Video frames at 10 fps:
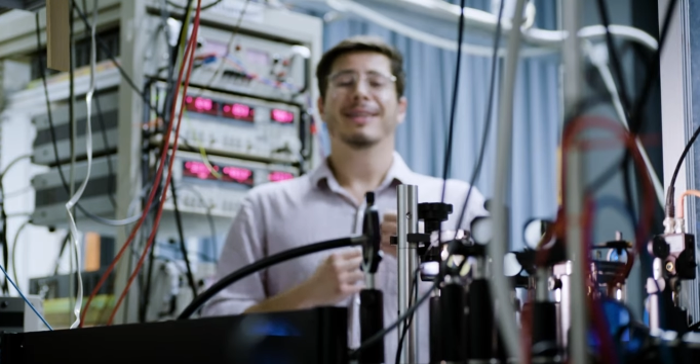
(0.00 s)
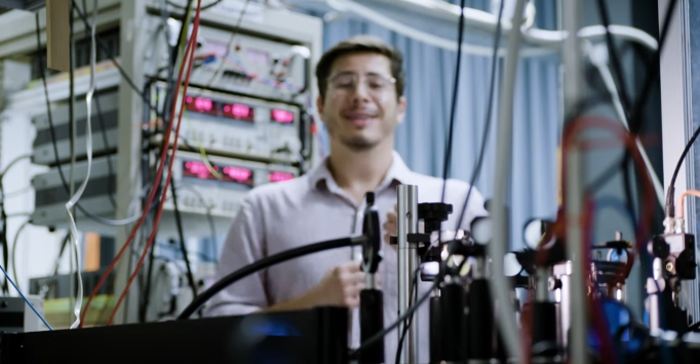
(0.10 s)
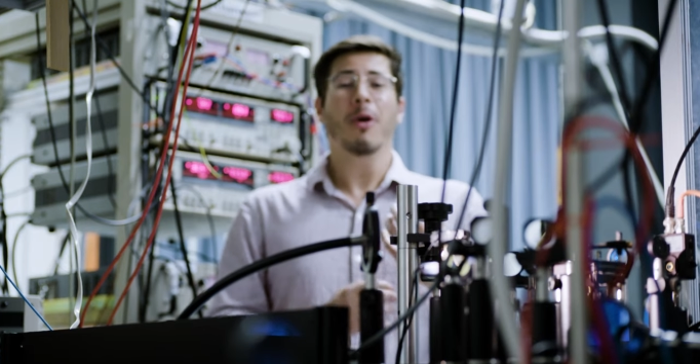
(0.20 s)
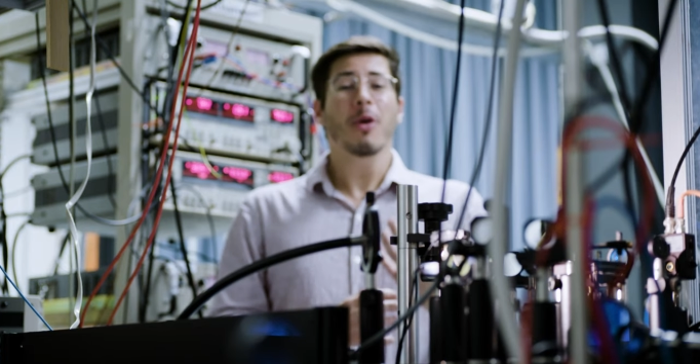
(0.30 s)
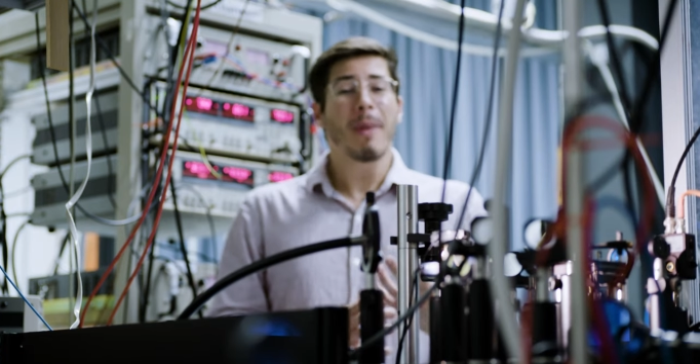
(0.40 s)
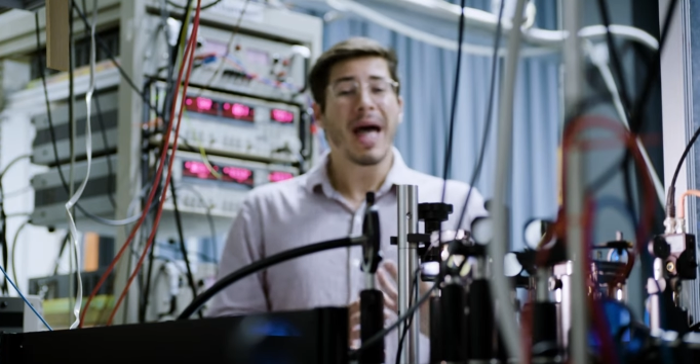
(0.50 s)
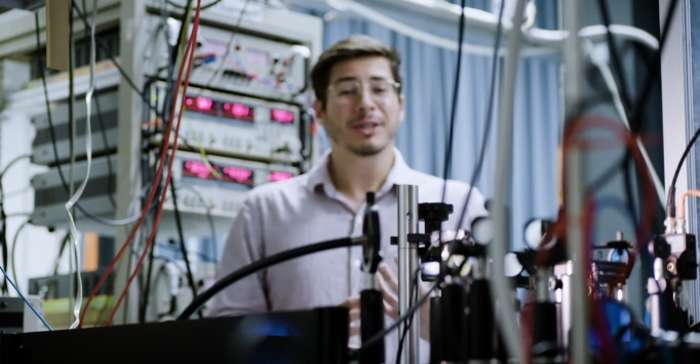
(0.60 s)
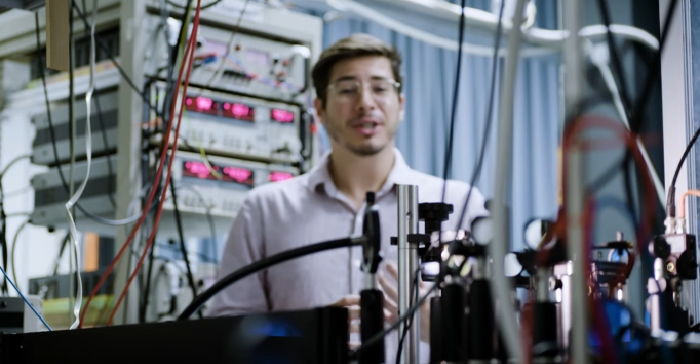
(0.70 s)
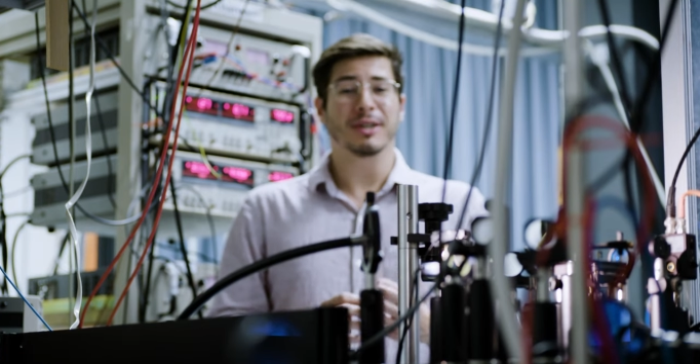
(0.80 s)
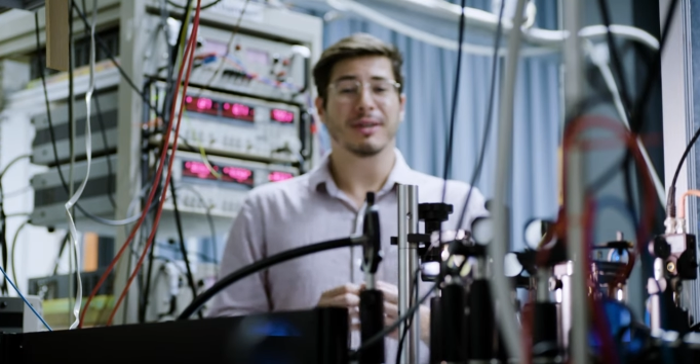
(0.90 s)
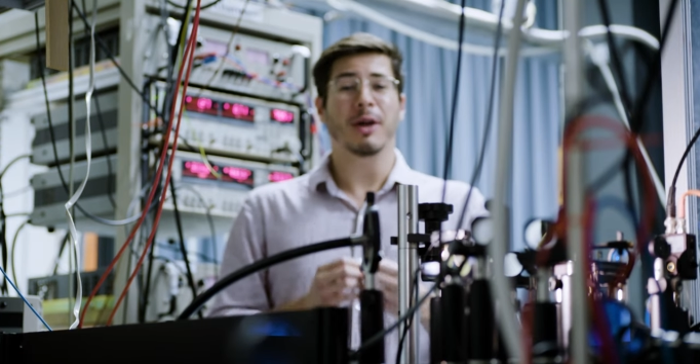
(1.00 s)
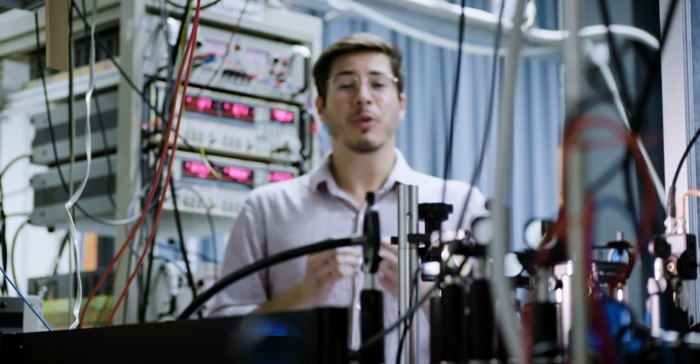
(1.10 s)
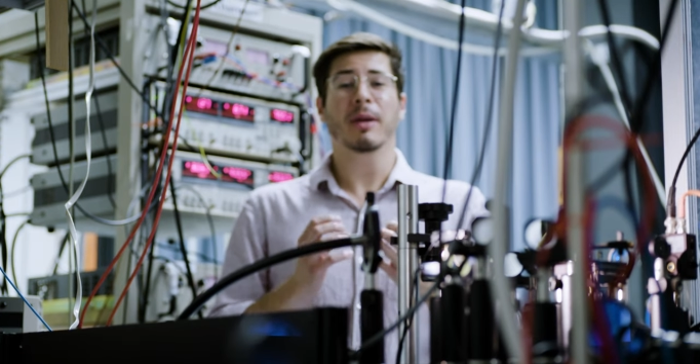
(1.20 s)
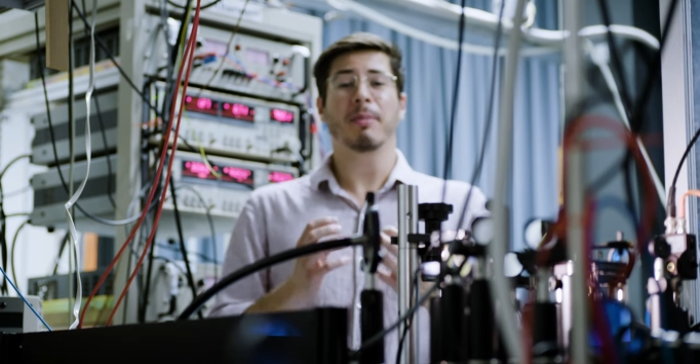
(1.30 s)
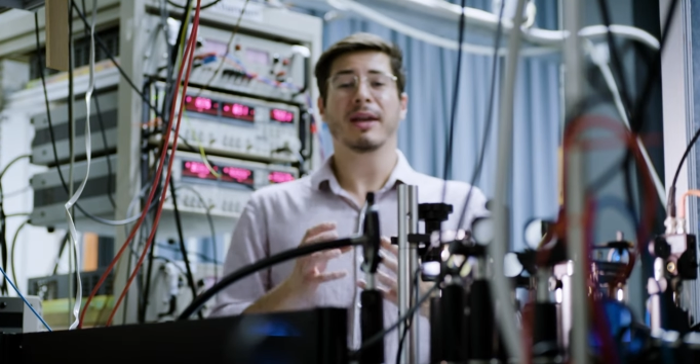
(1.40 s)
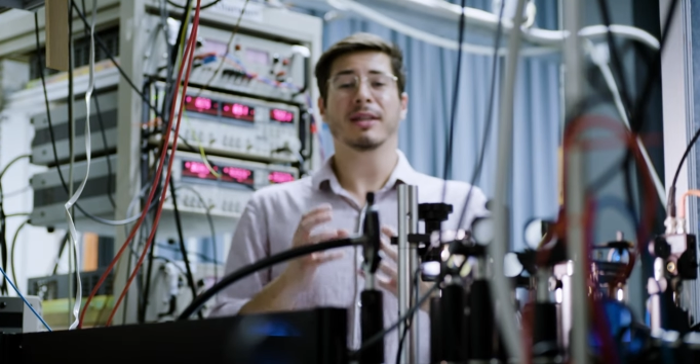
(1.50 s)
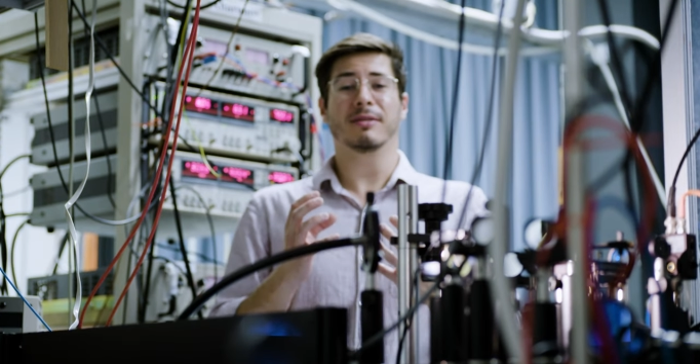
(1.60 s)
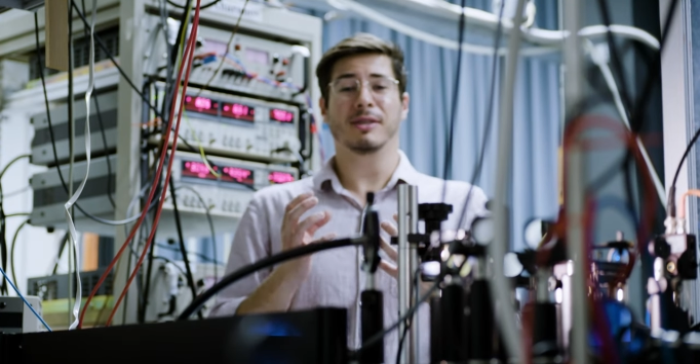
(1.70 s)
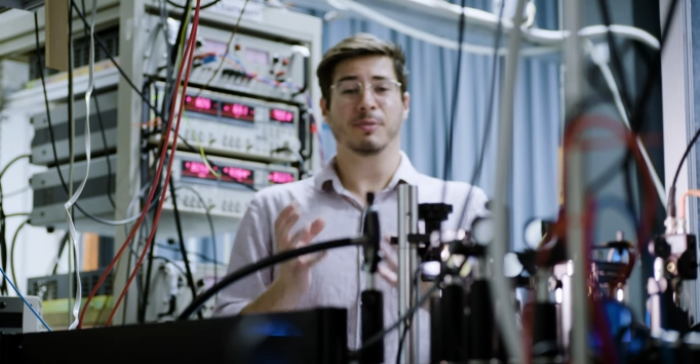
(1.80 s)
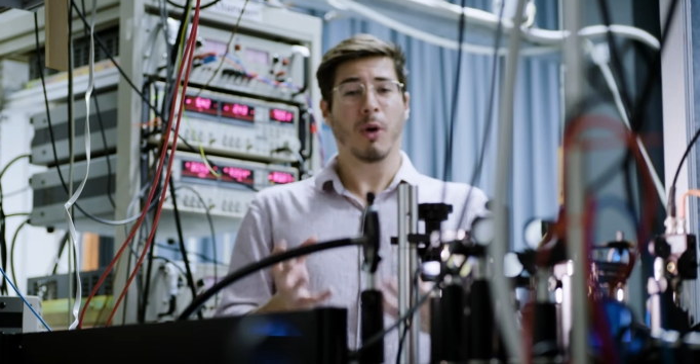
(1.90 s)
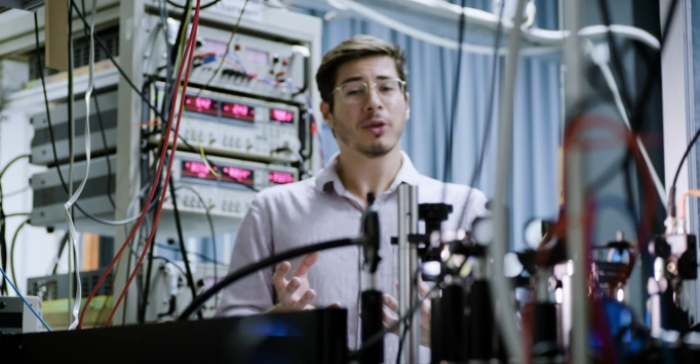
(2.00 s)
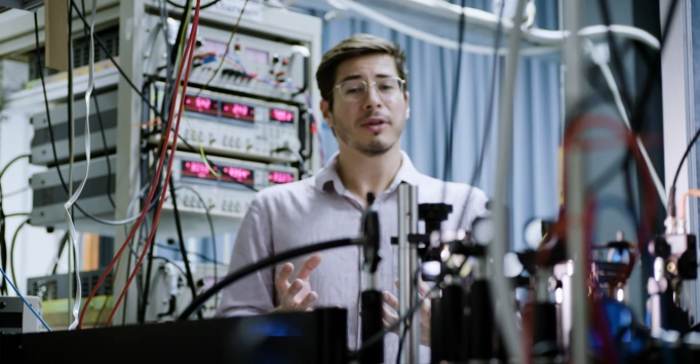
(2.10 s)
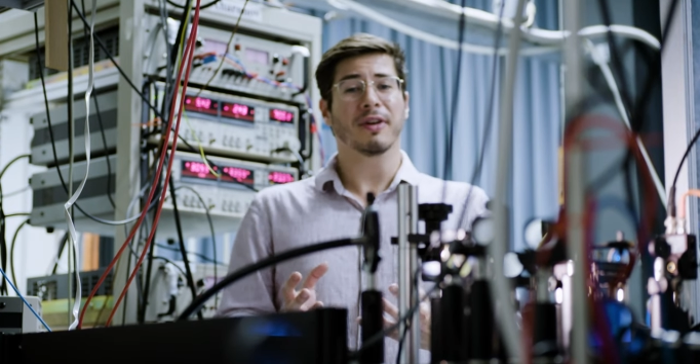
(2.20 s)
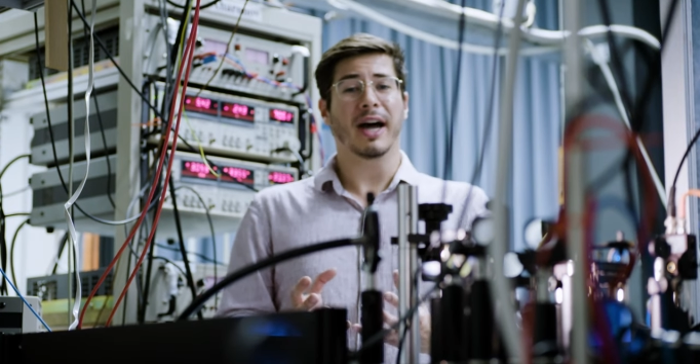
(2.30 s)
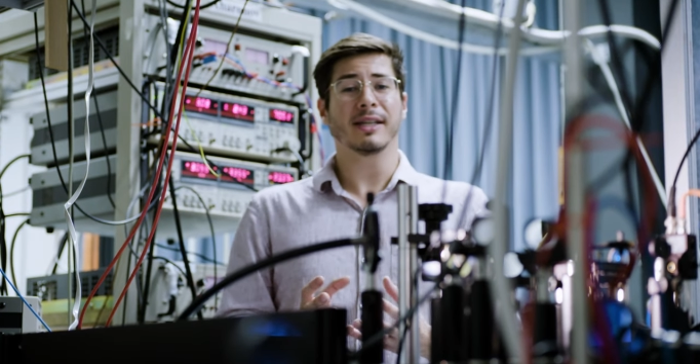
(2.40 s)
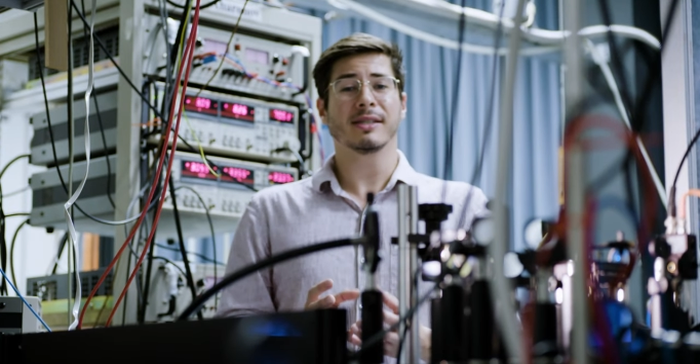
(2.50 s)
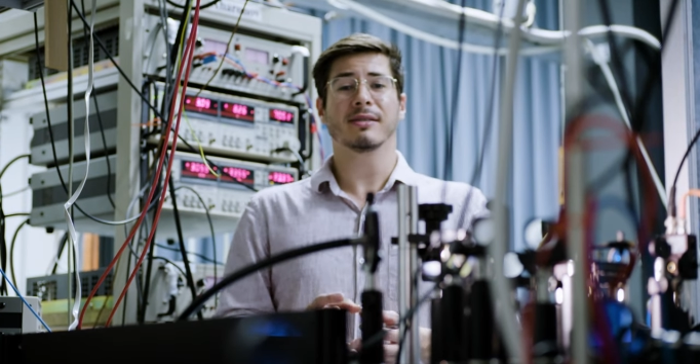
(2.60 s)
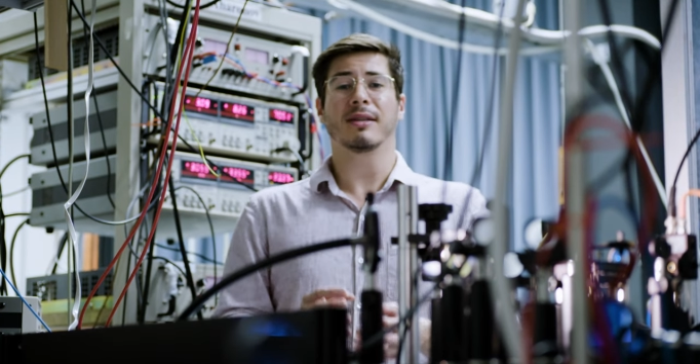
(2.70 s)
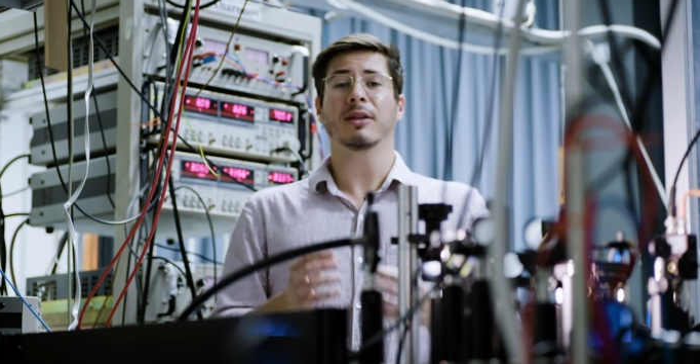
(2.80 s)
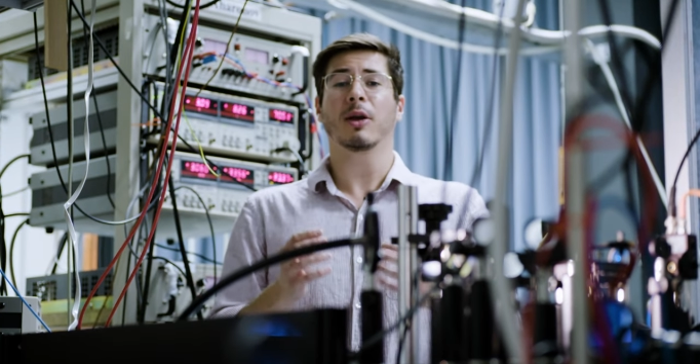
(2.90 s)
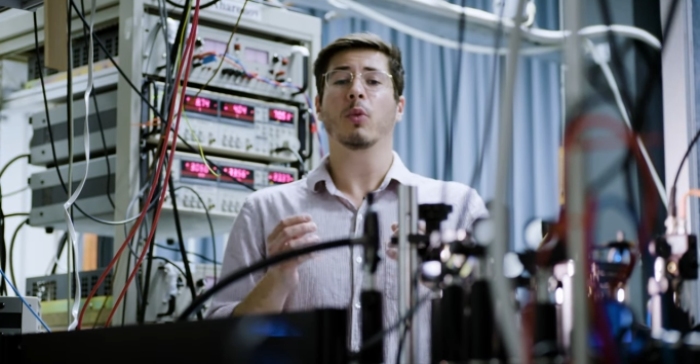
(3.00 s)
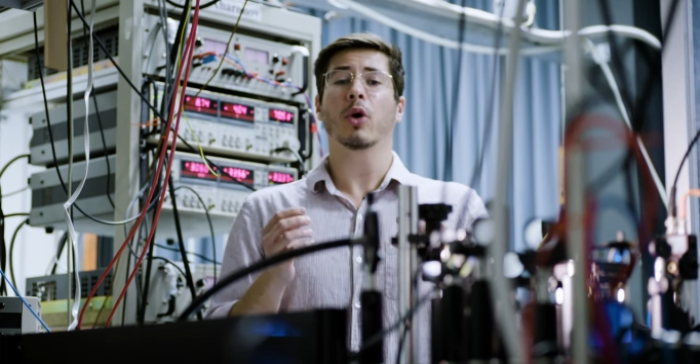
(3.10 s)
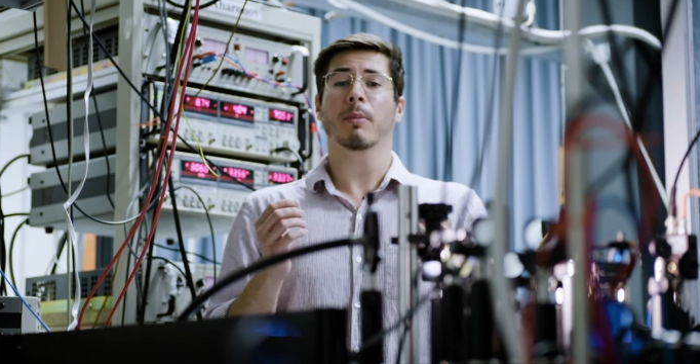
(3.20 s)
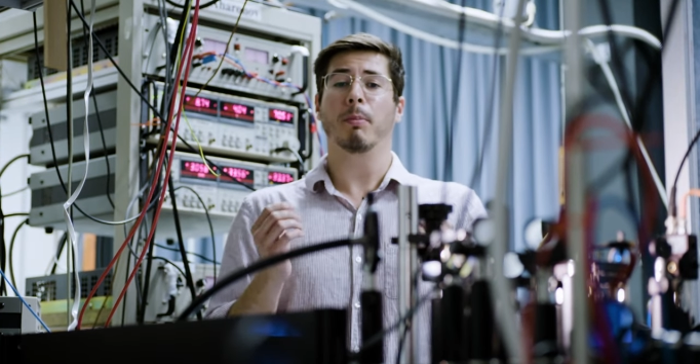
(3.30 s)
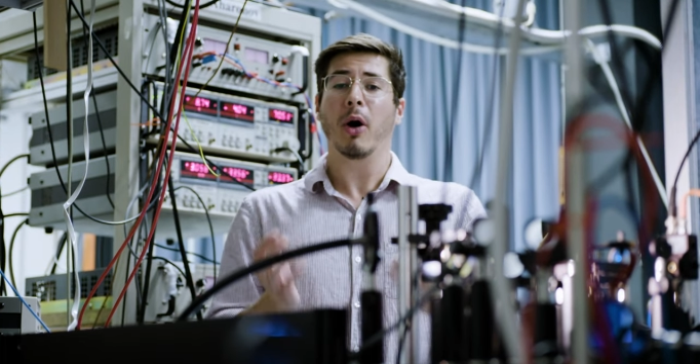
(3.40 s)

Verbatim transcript: Now imagine that we can make a small device that can work